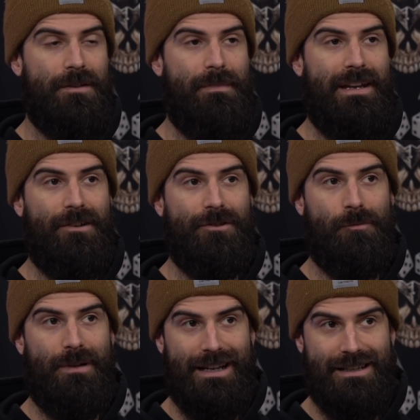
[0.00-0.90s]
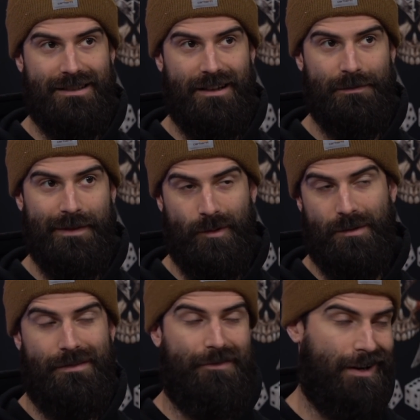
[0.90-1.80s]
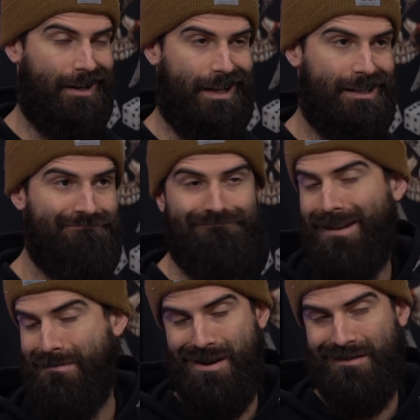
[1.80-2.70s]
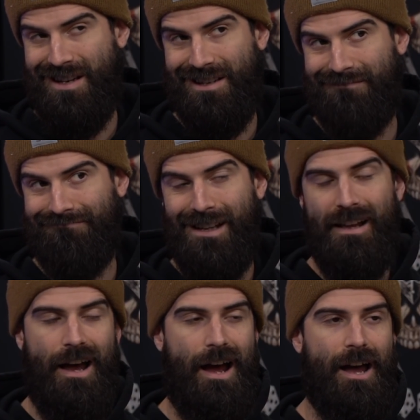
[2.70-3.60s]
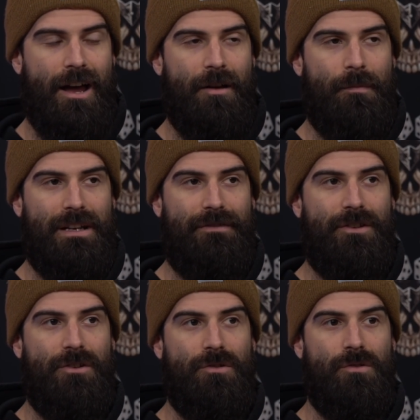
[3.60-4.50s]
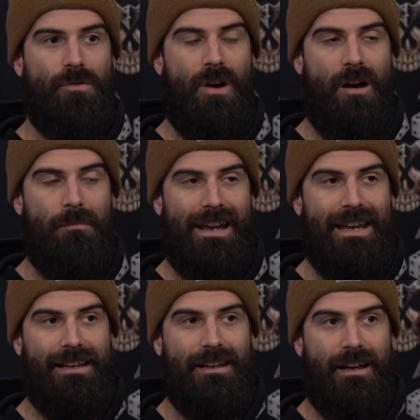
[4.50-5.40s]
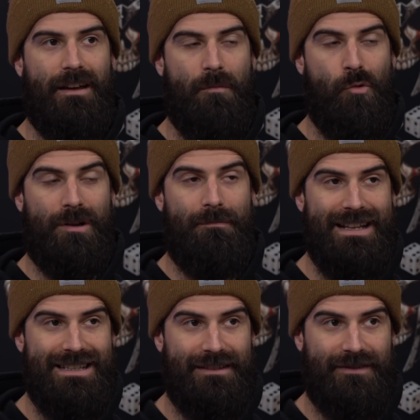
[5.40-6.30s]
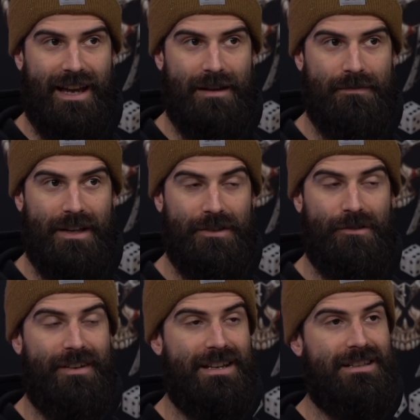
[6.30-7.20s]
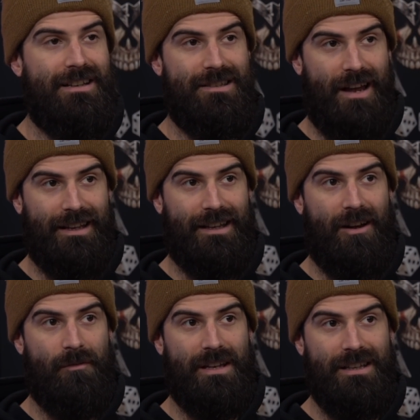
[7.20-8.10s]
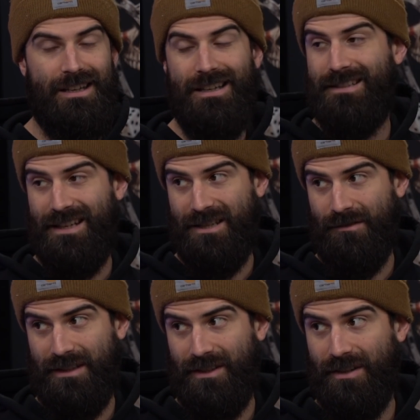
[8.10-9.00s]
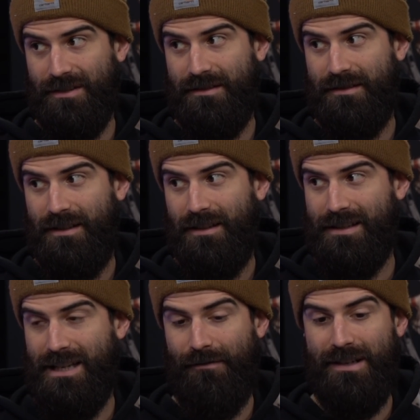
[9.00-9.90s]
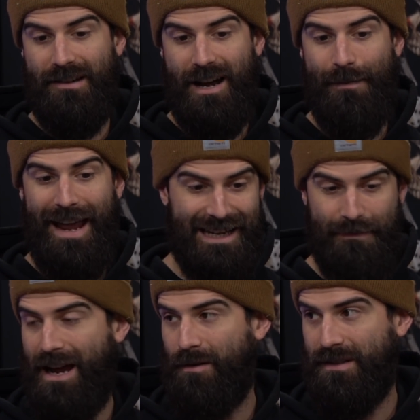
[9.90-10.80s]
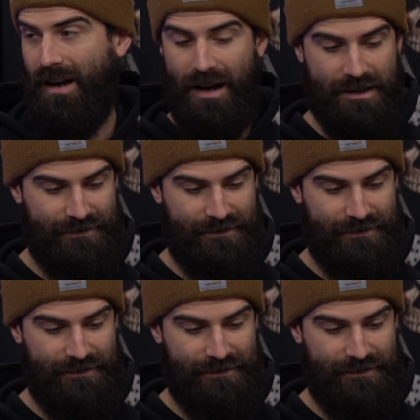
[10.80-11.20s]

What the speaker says: depending on your play style, if you want to be friendly, maybe don't take it. But if you are playing a more competitive game and you're facing a psychic army, it's actually really good. Because every time any power's cast,